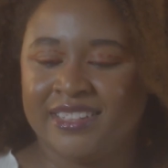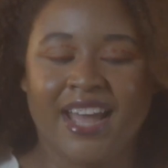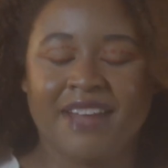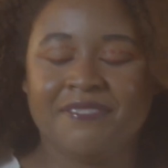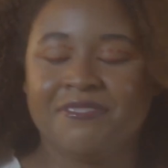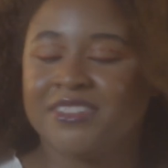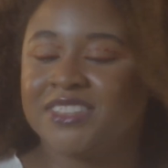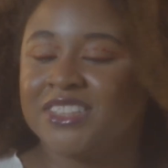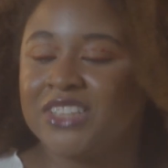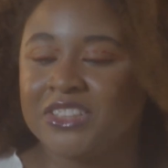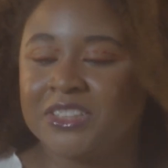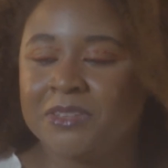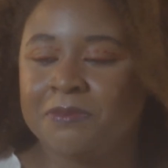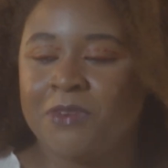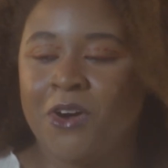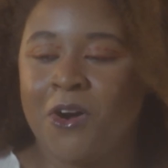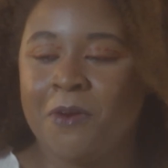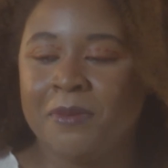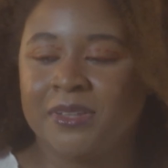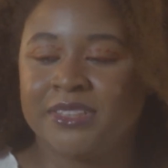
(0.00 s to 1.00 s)
And for certain
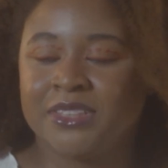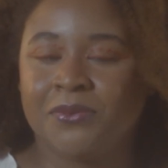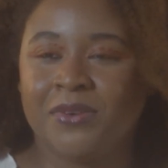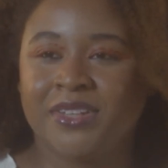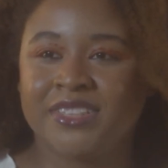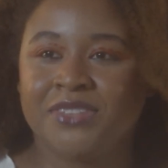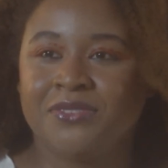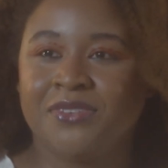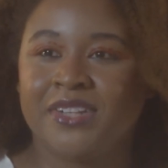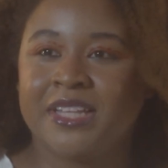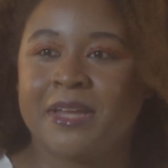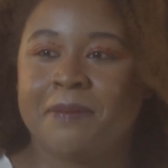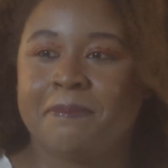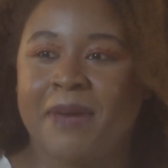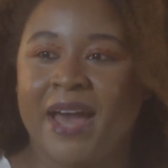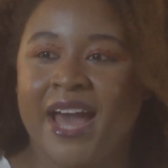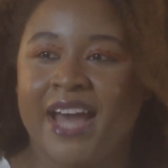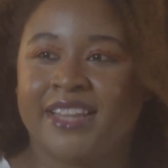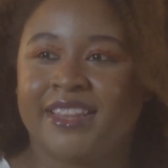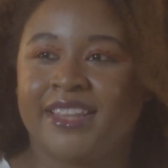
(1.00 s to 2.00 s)
moments, it wasn't really a
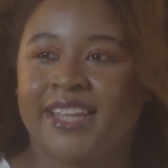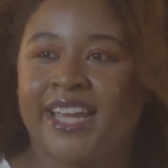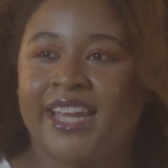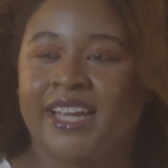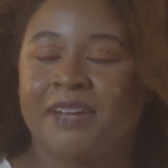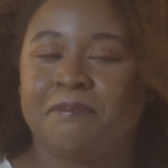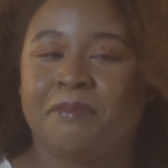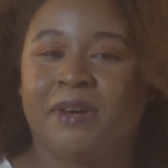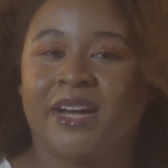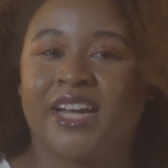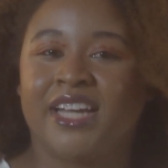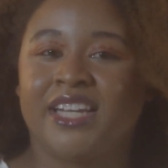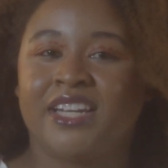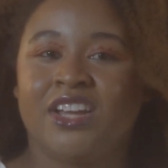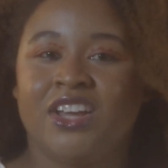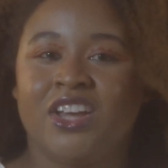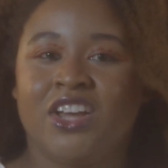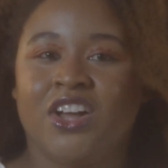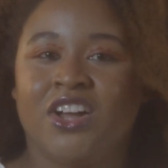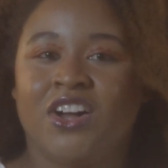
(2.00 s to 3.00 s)
bad thing, but